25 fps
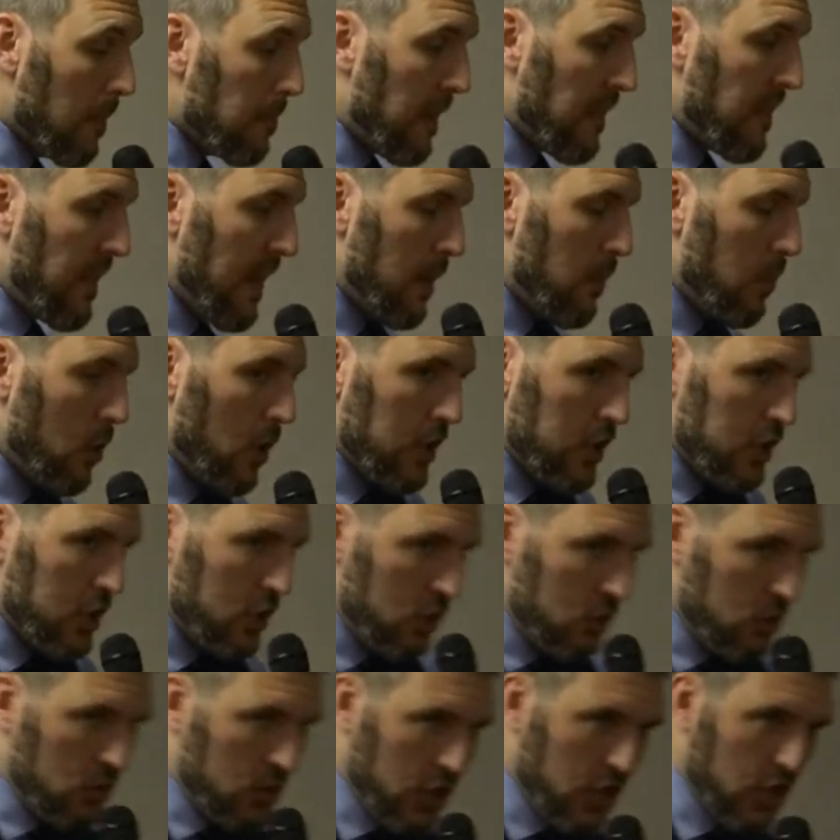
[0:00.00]
But they want
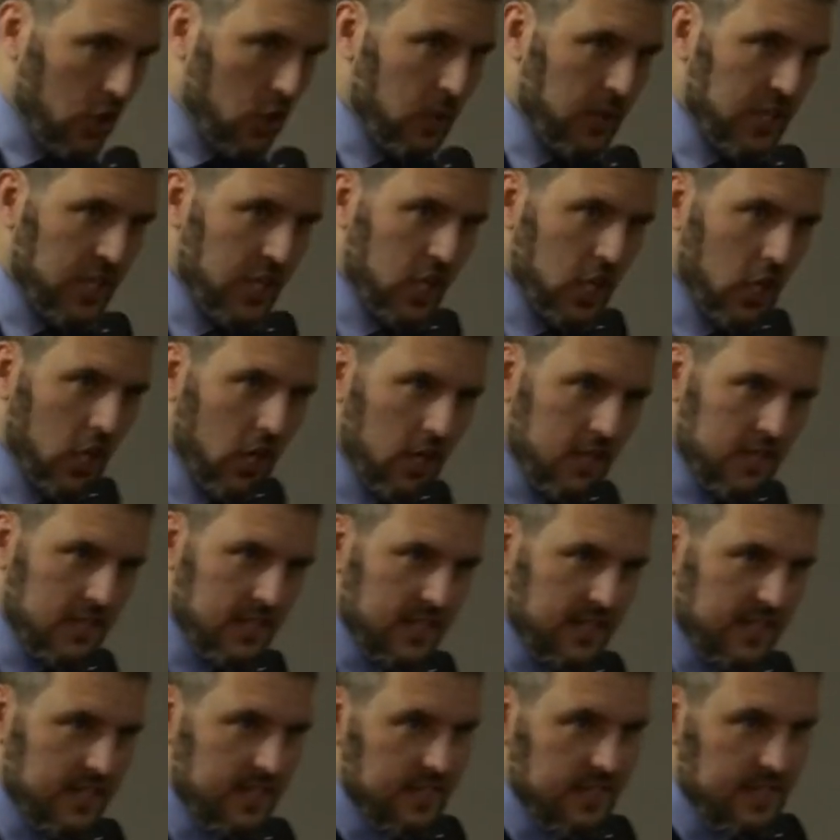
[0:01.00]
you to go in the
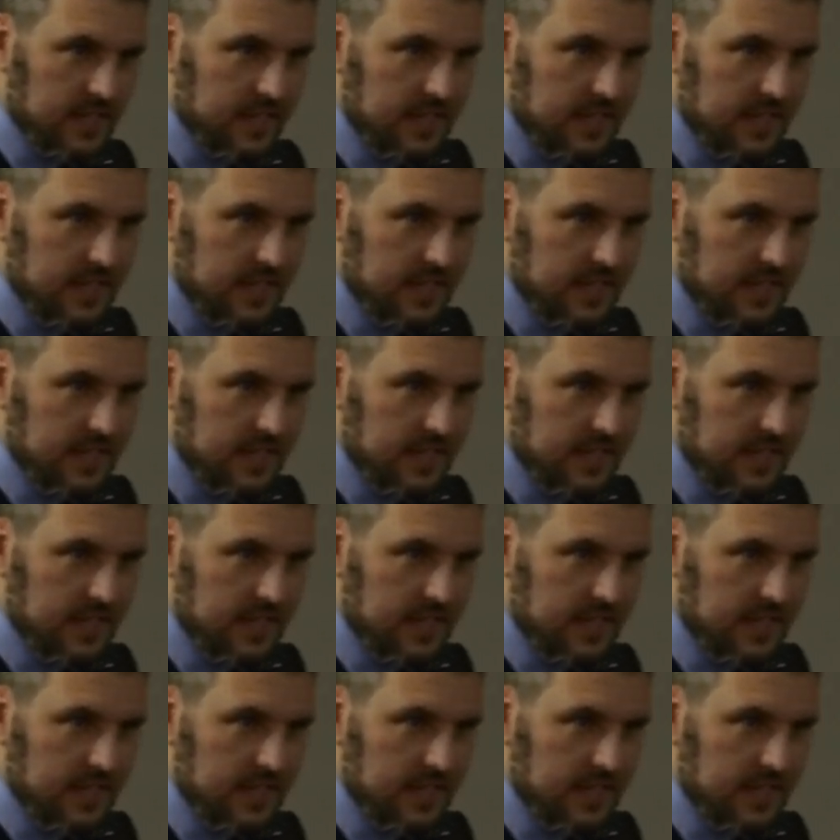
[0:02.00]
closet